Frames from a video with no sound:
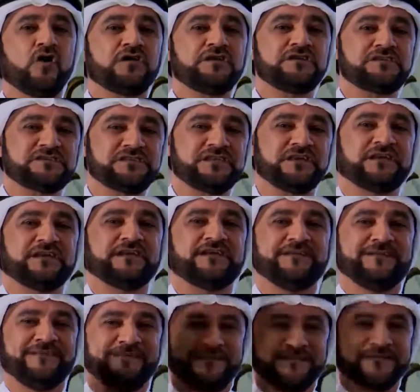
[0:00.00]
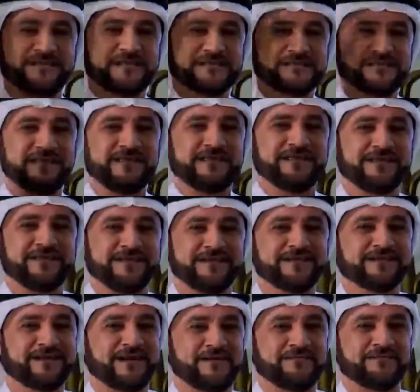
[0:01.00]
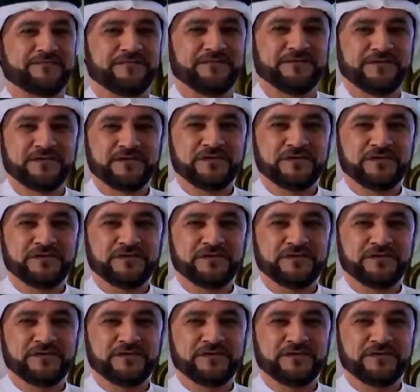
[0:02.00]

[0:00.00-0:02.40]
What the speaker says: stick, they say, graph.